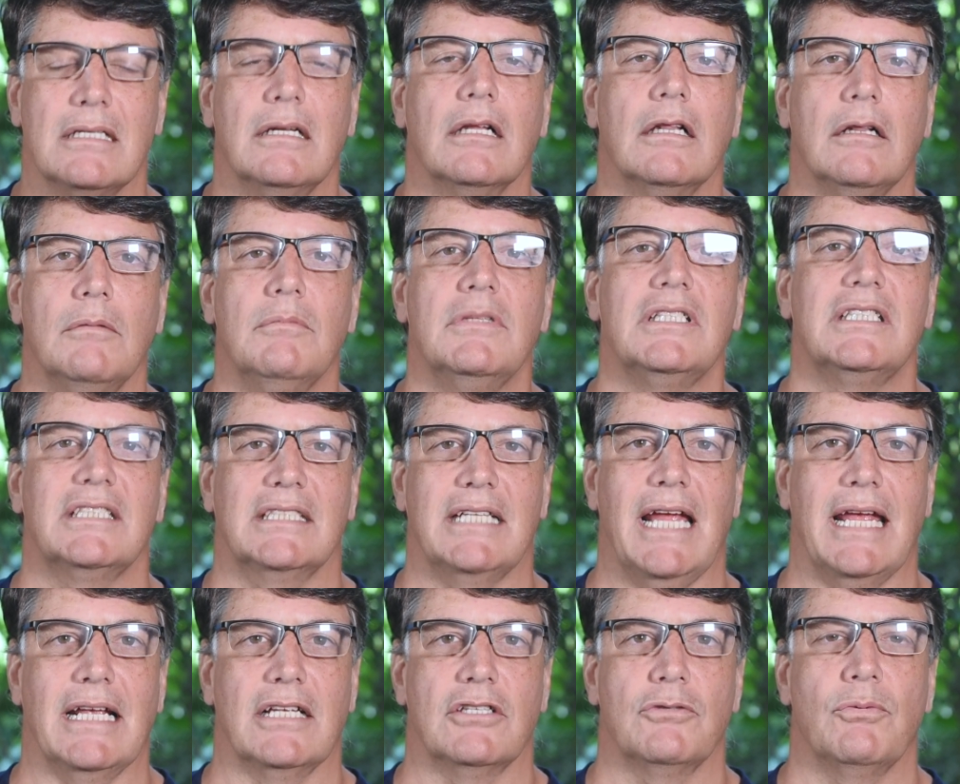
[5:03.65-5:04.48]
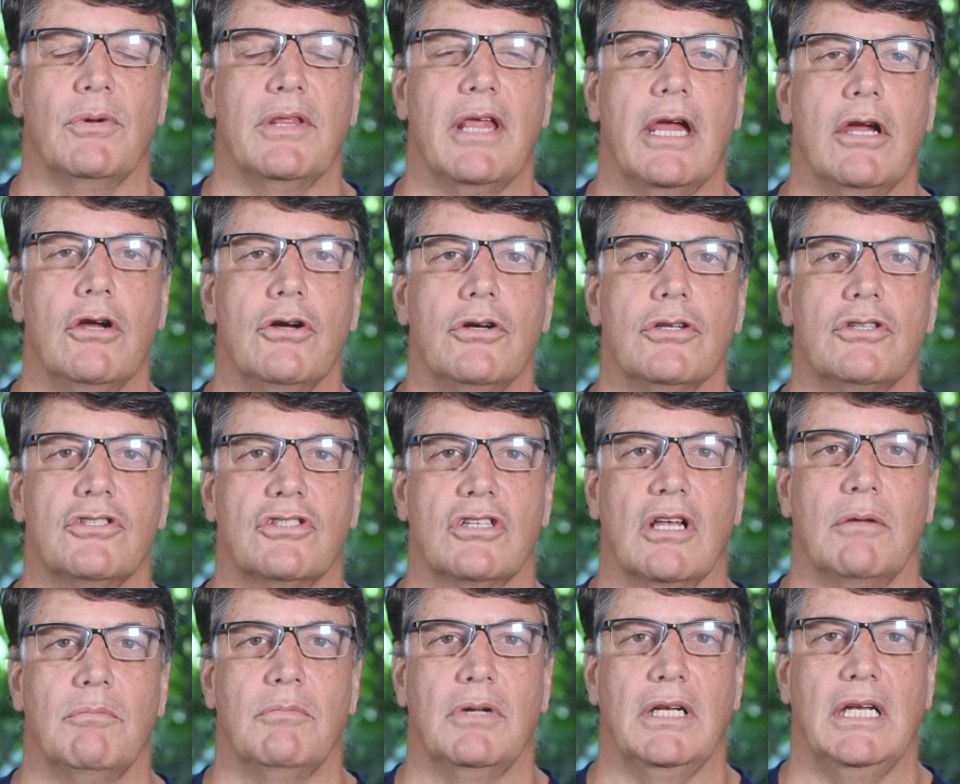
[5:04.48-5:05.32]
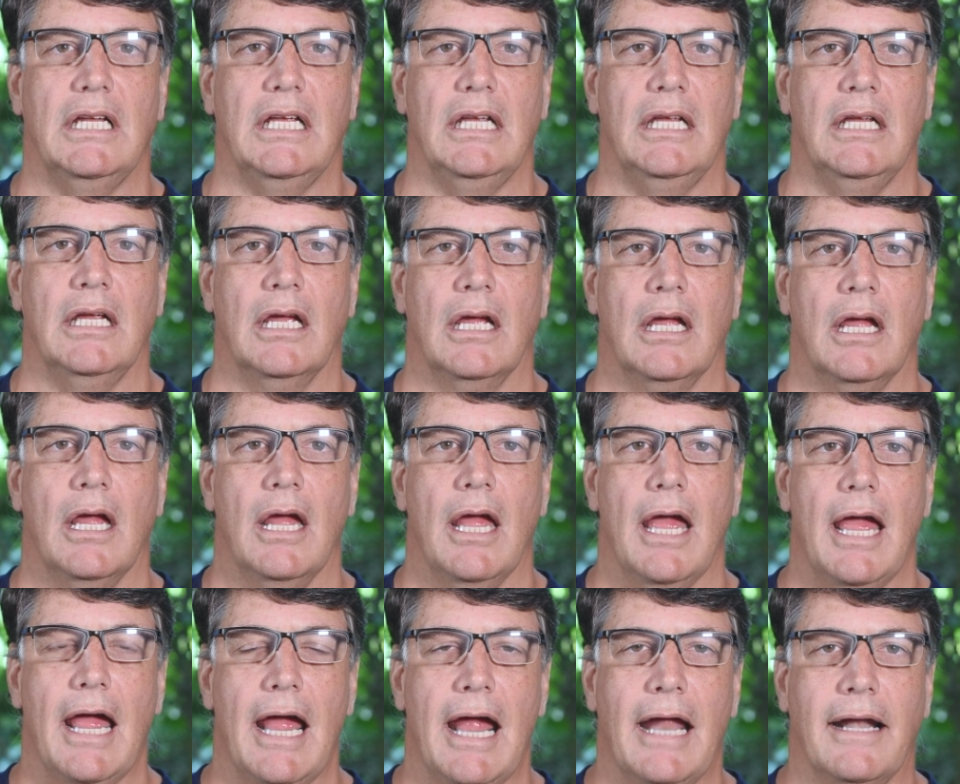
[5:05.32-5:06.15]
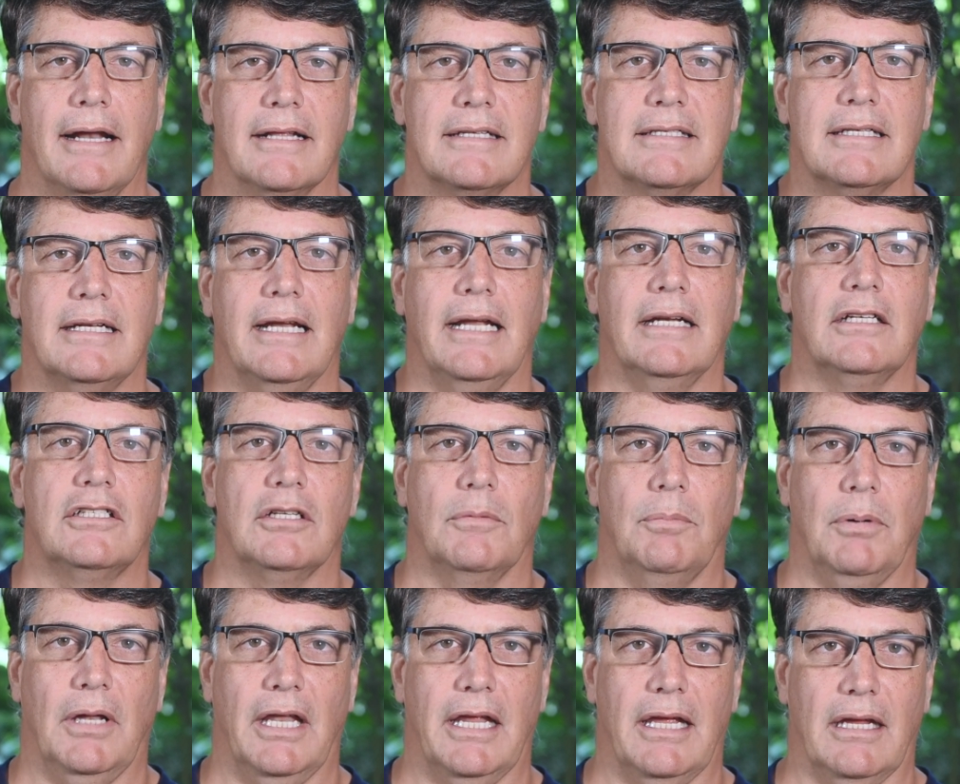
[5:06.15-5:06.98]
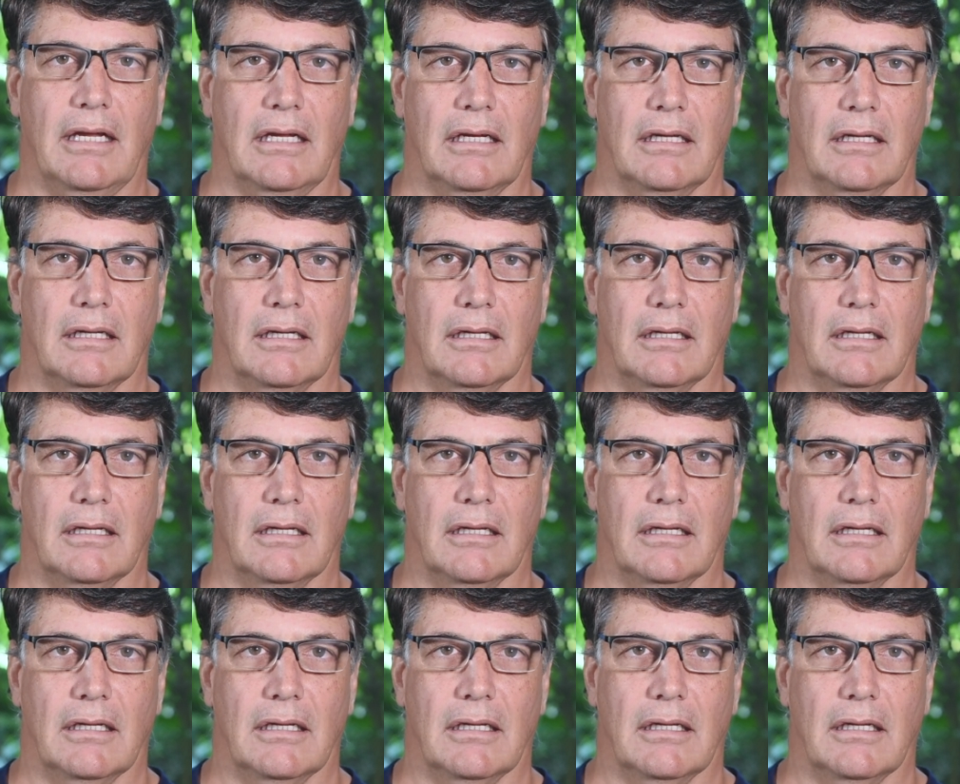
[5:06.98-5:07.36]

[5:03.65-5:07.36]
little mistakes where they hurt somebody and it's an interplay.